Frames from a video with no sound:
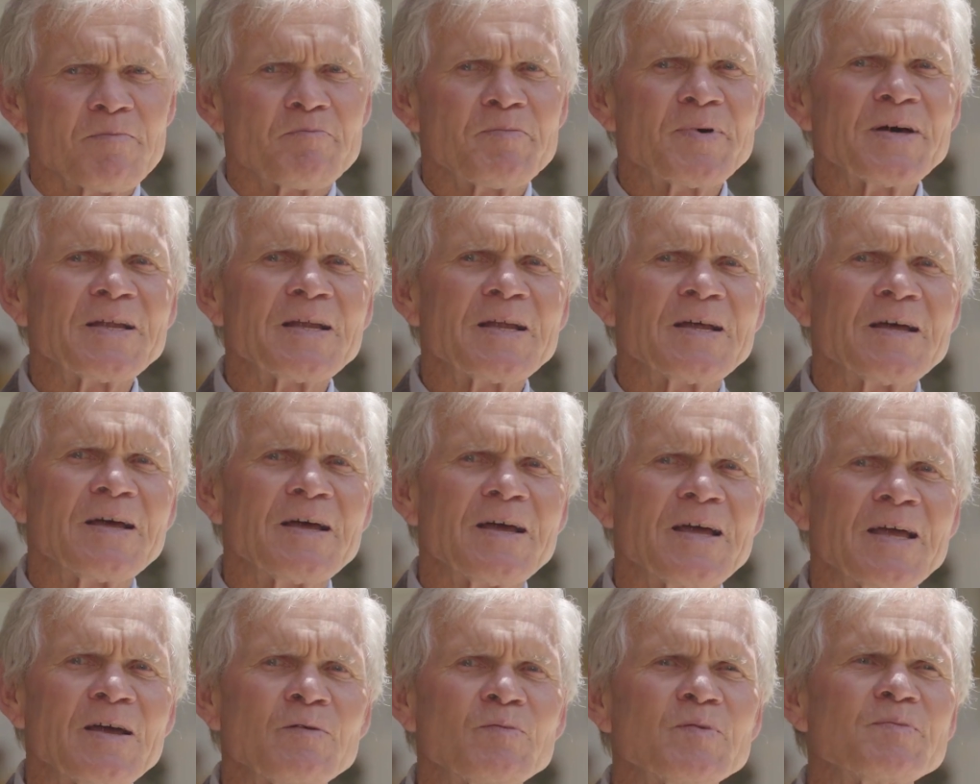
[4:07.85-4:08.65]
But
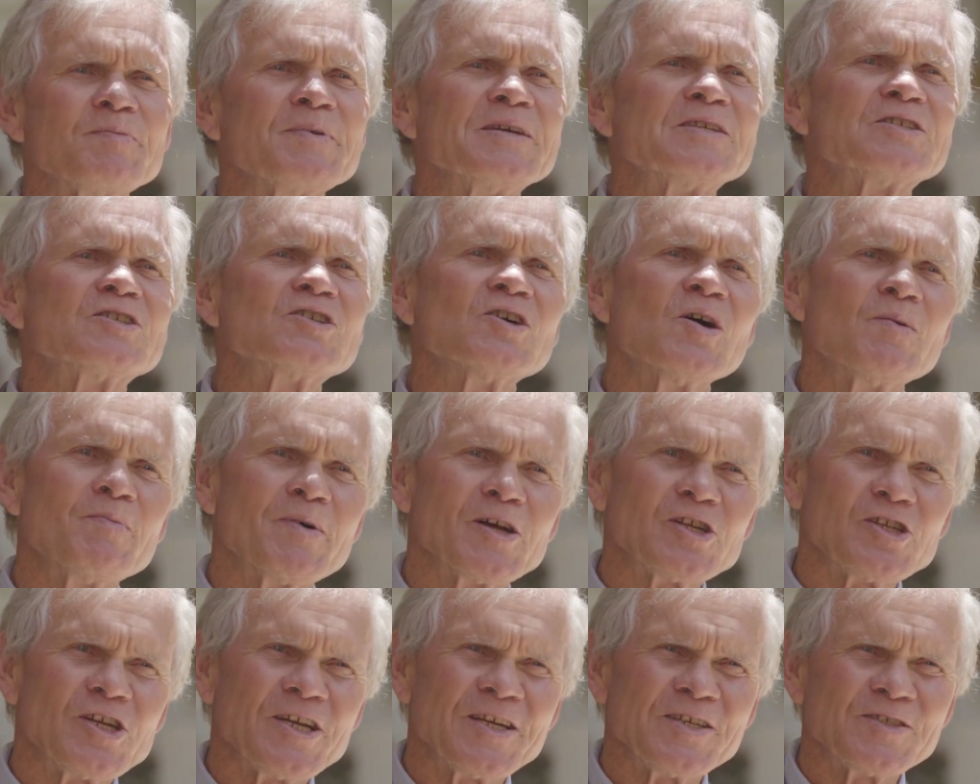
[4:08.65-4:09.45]
it would be so
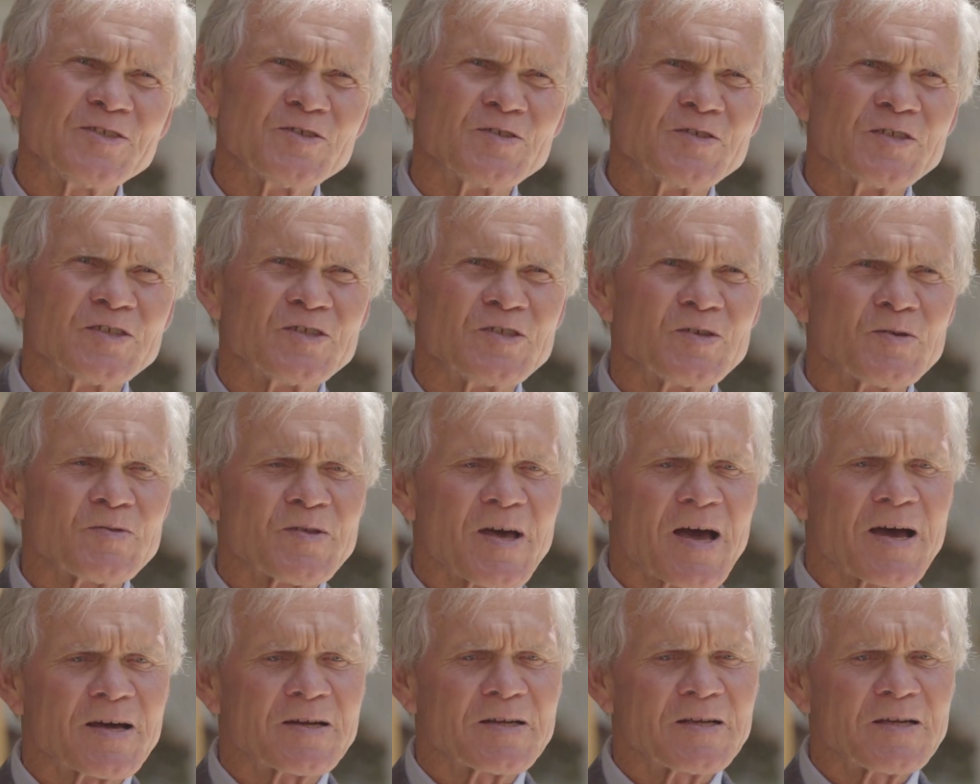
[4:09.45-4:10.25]
much easier to do
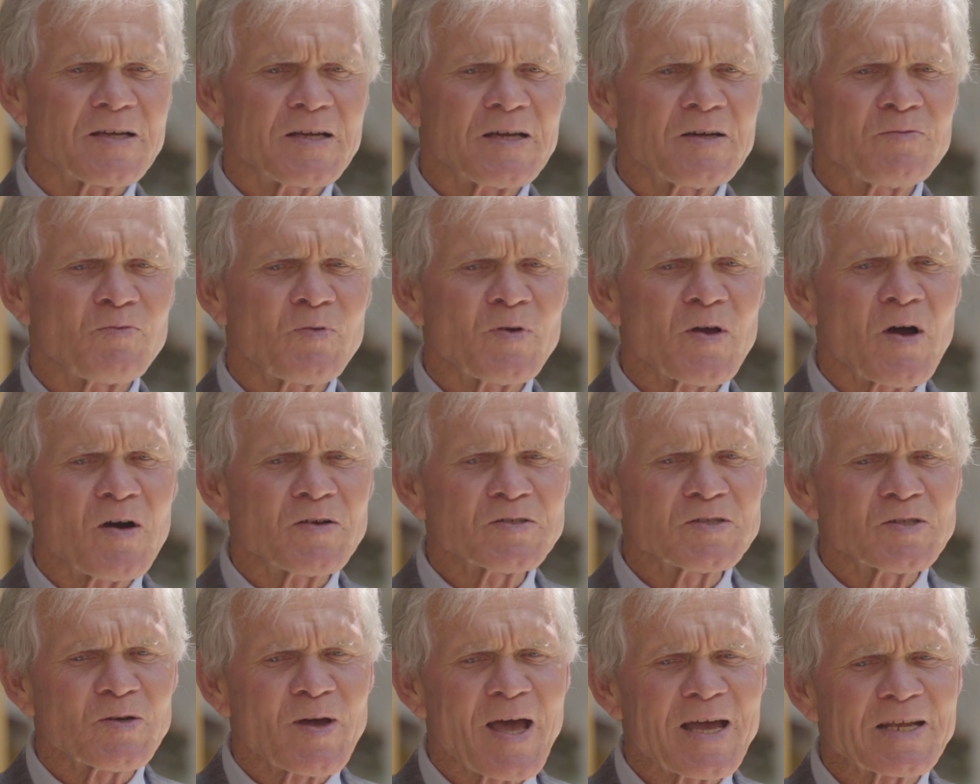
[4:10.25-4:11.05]
that if we
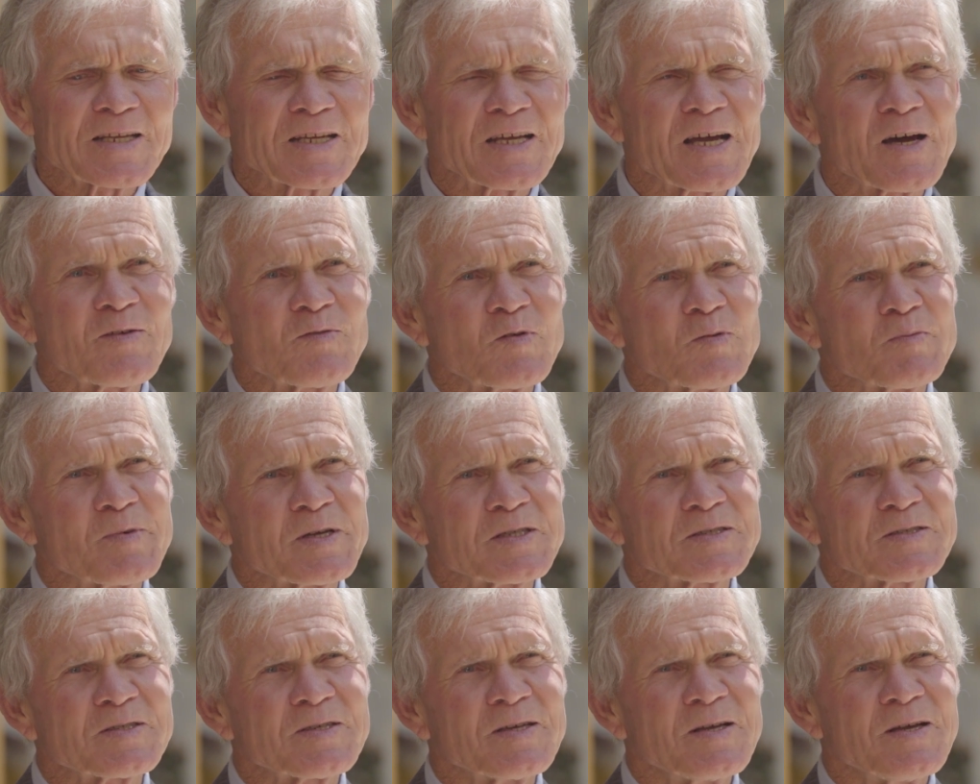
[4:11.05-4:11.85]
also had
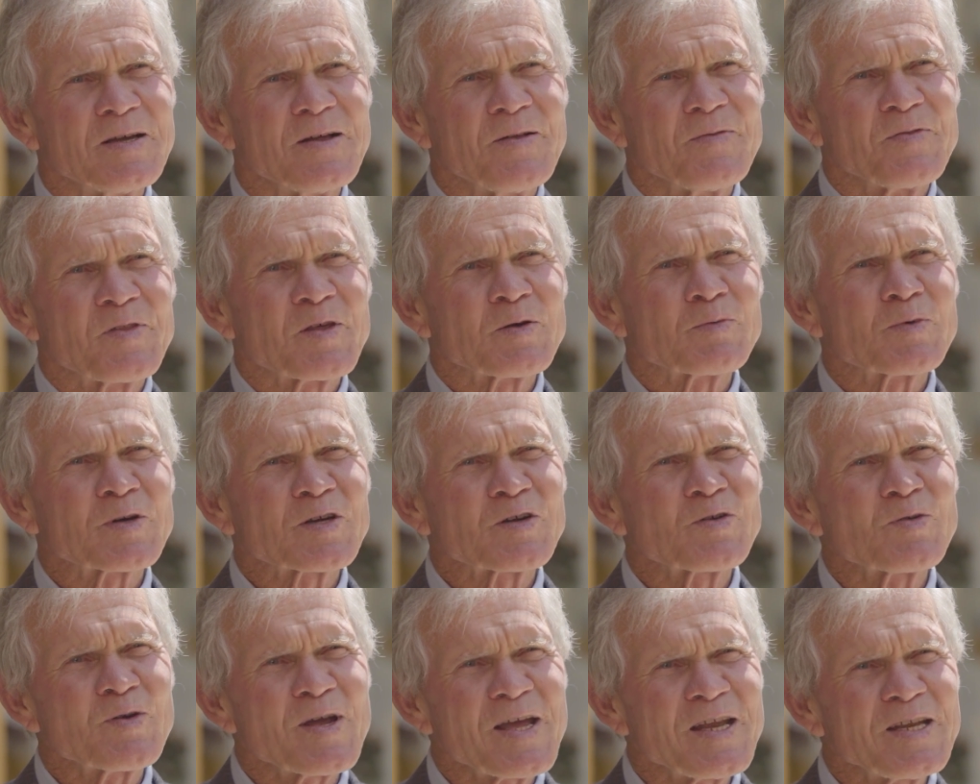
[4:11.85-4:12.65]
governments that were
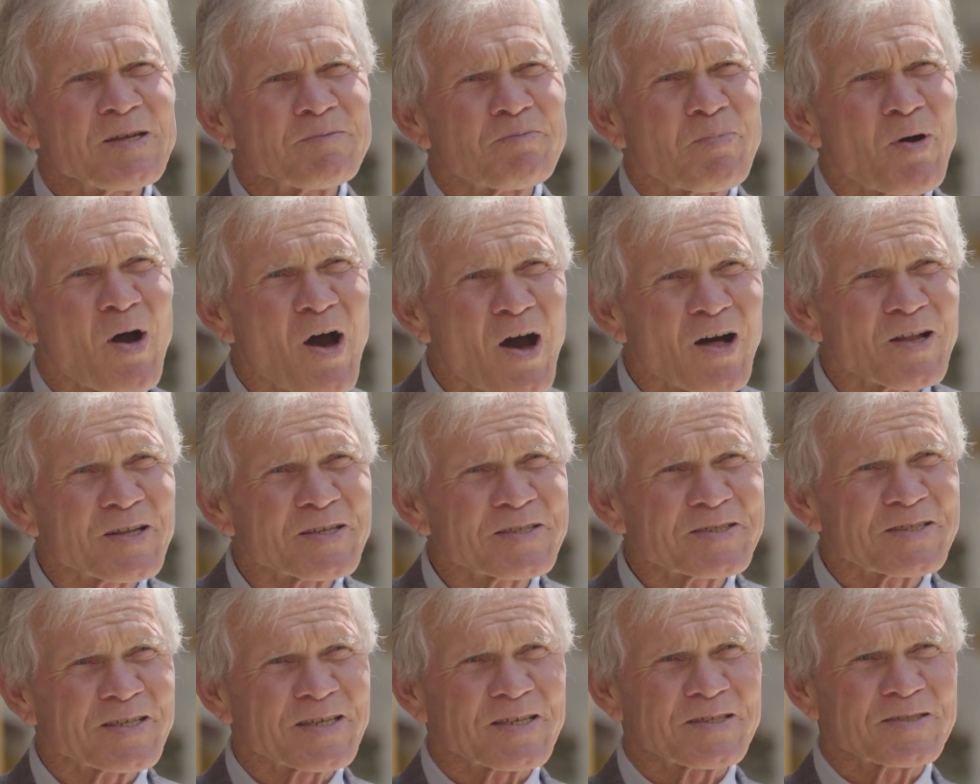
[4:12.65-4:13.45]
creating
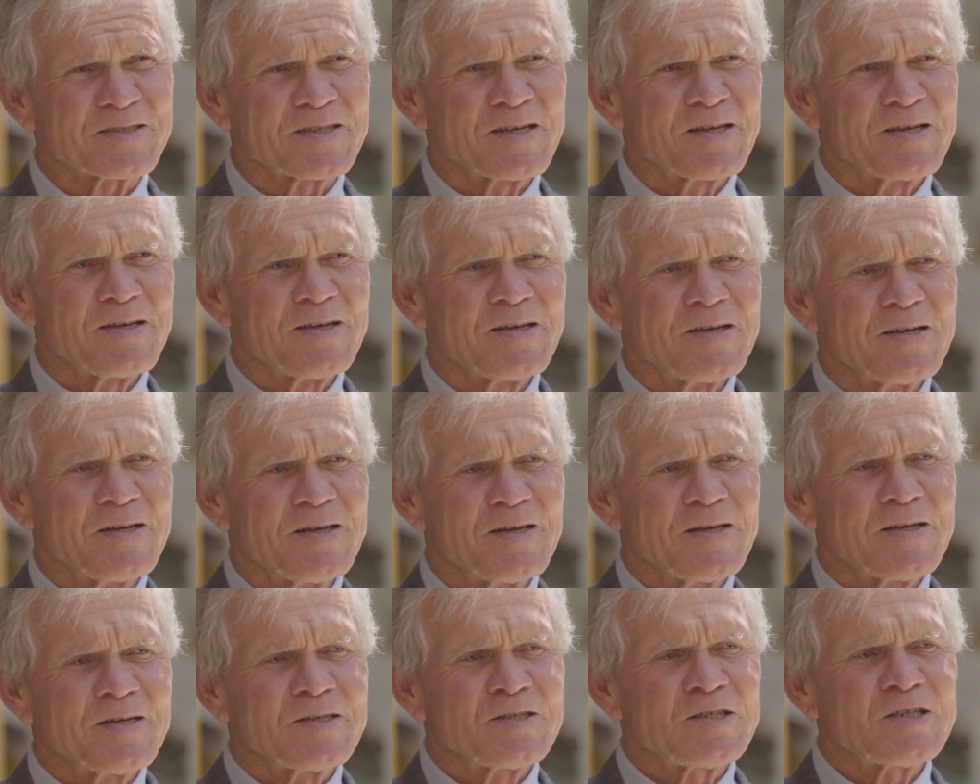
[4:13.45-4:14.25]
policies
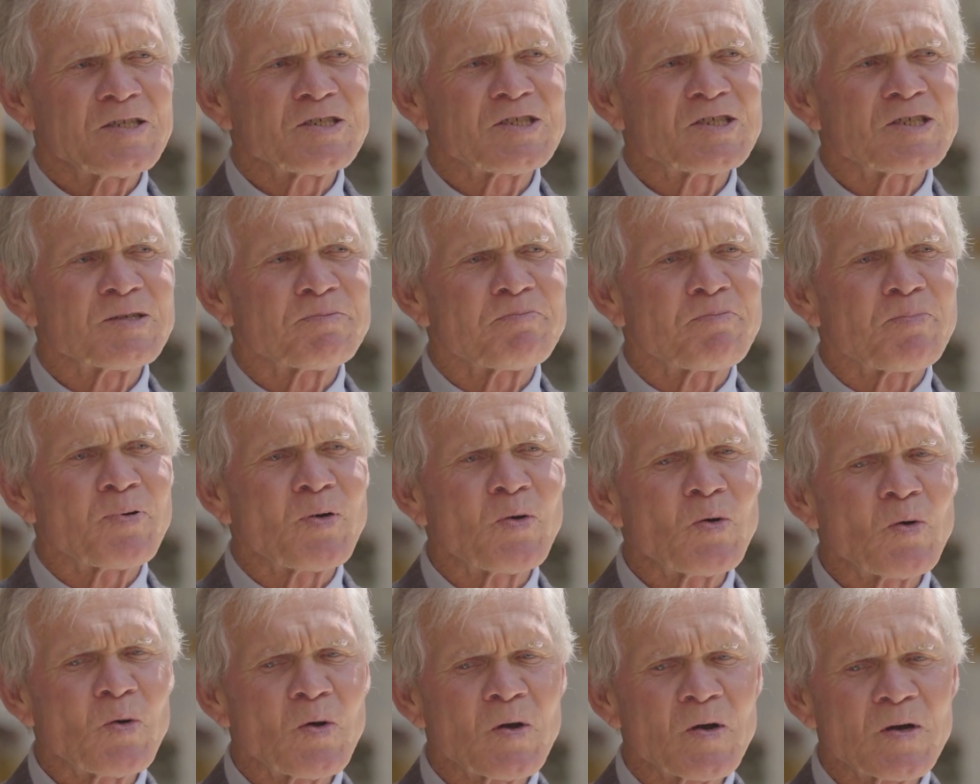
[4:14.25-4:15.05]
to
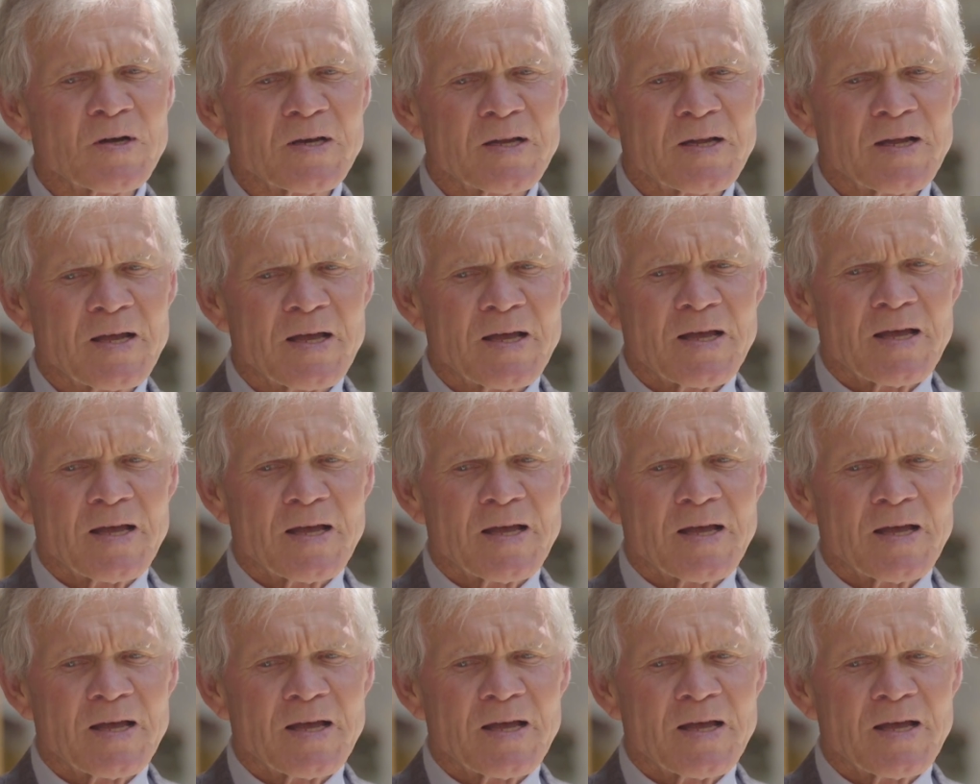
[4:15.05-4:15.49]
support